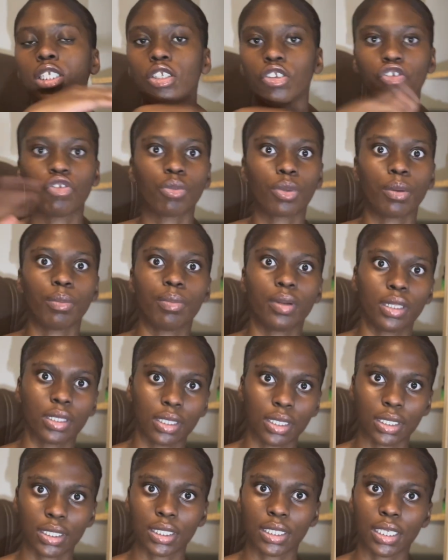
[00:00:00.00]
Richmond
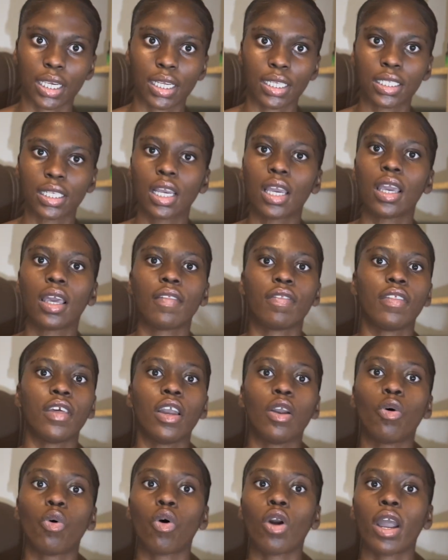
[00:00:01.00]
buildings. Yes,
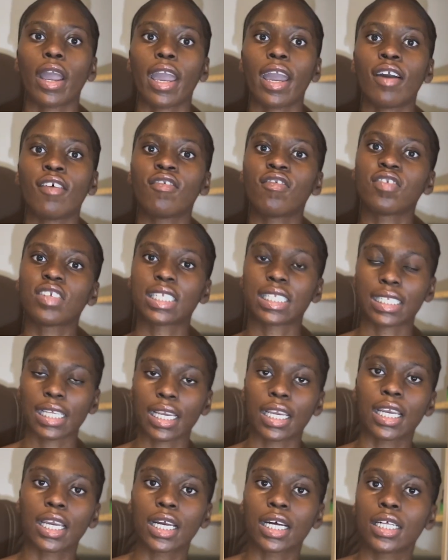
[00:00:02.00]
they have
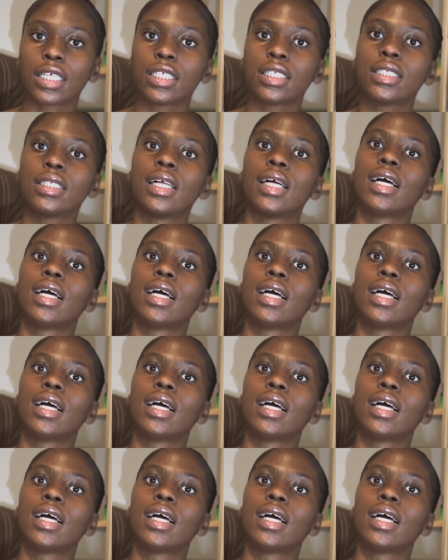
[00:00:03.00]
single